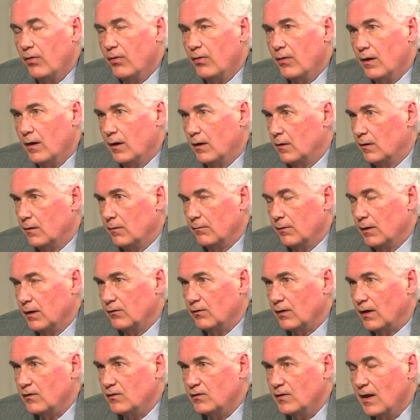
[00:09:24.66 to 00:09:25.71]
uh,
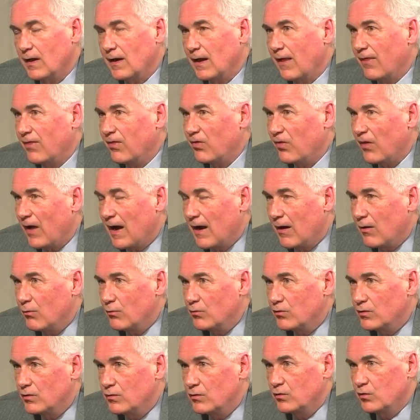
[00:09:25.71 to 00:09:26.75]
as I said, a
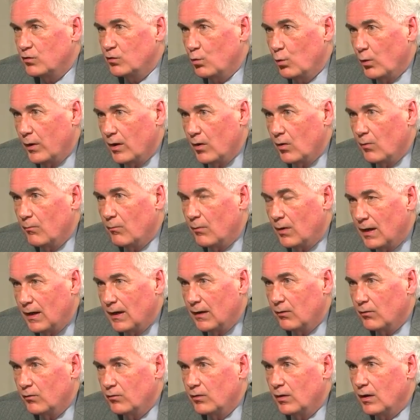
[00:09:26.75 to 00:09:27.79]
thousand square
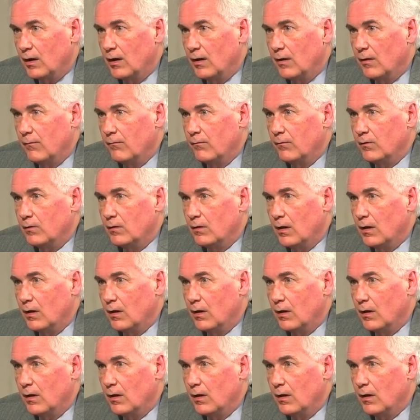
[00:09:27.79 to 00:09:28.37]
miles of,